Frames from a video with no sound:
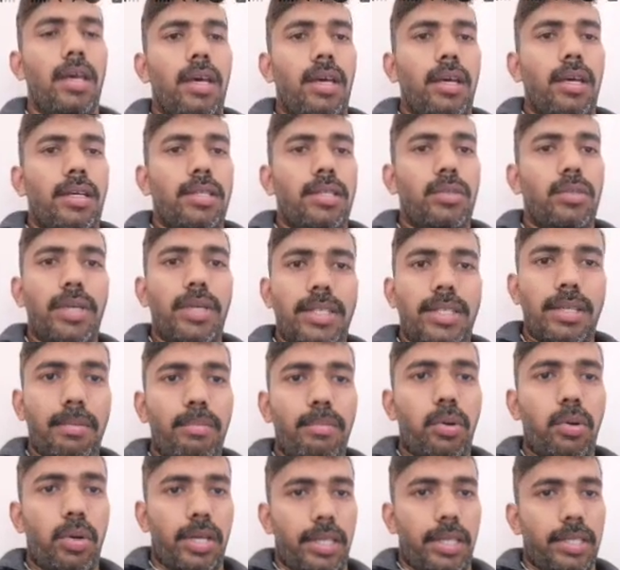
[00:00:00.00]
So it's
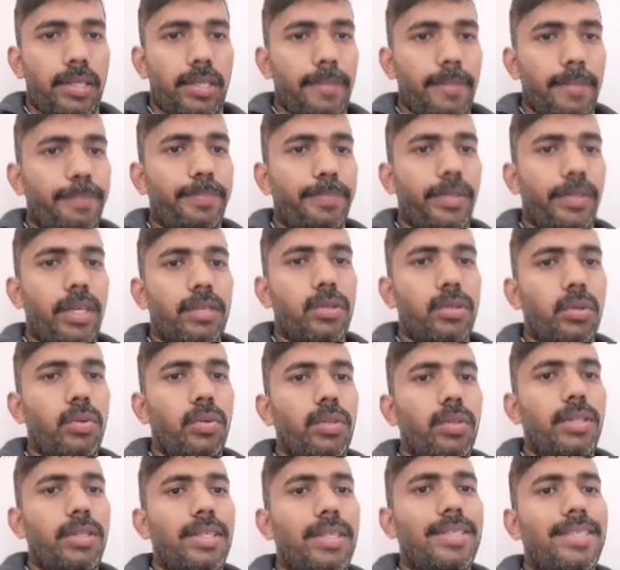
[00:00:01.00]
important. So
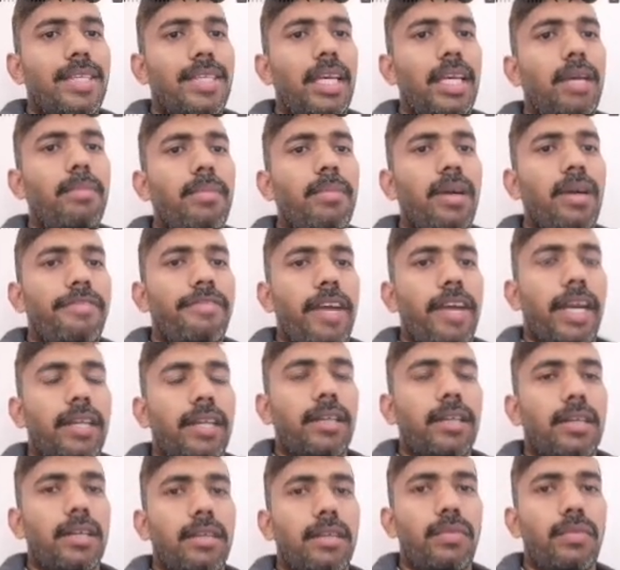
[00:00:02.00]
the sigma
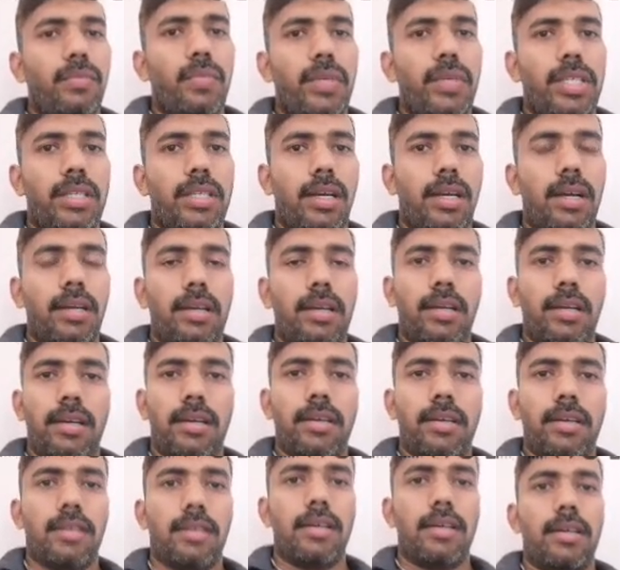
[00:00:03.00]
factor which are
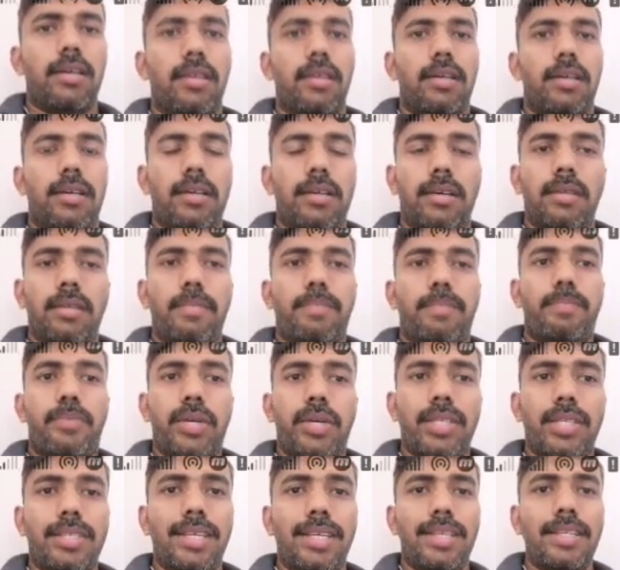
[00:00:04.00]

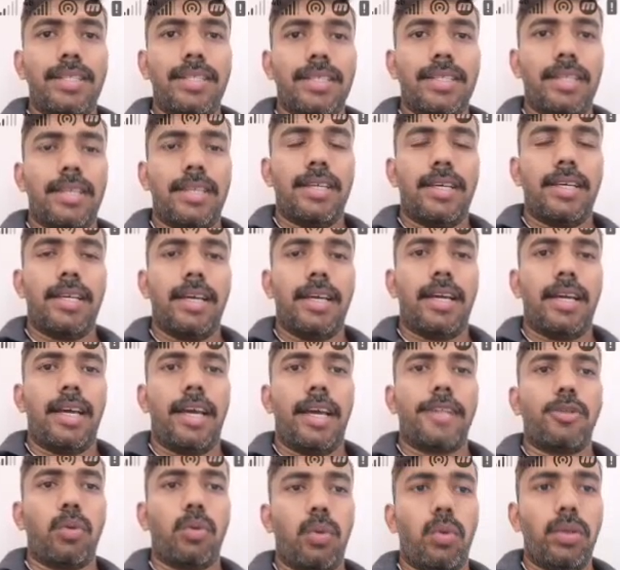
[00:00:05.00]
present
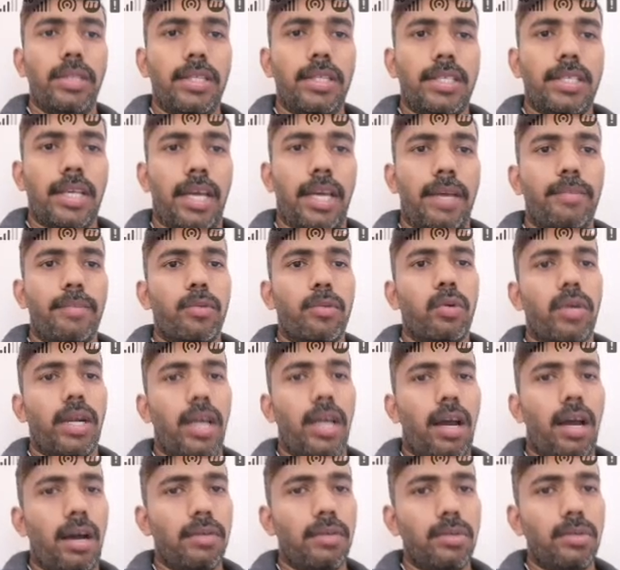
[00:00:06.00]
at all the time, or
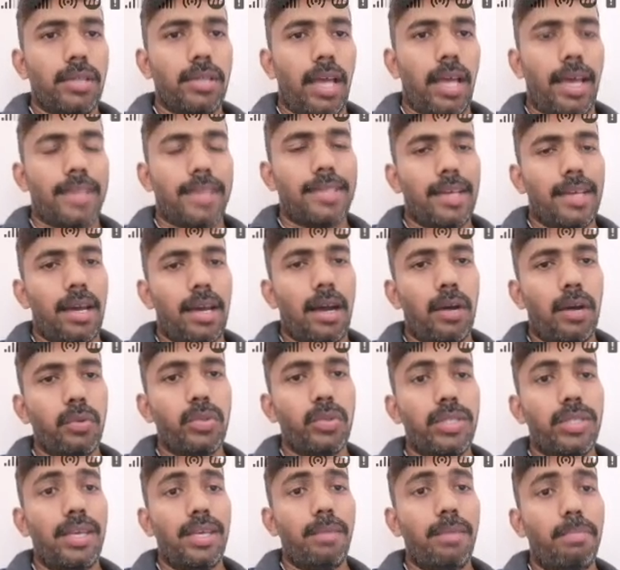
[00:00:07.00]
as a
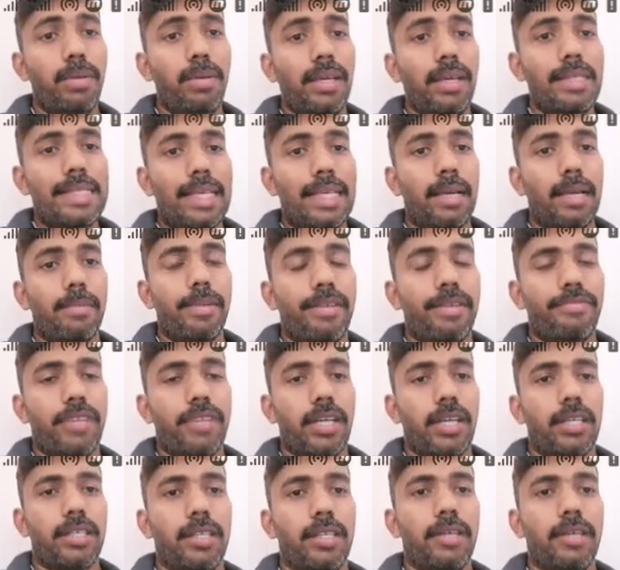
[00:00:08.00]
housekeeping sigma
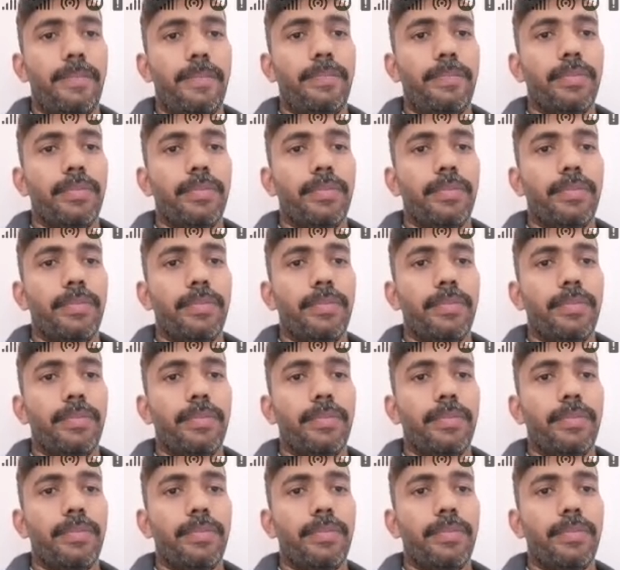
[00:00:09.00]
factor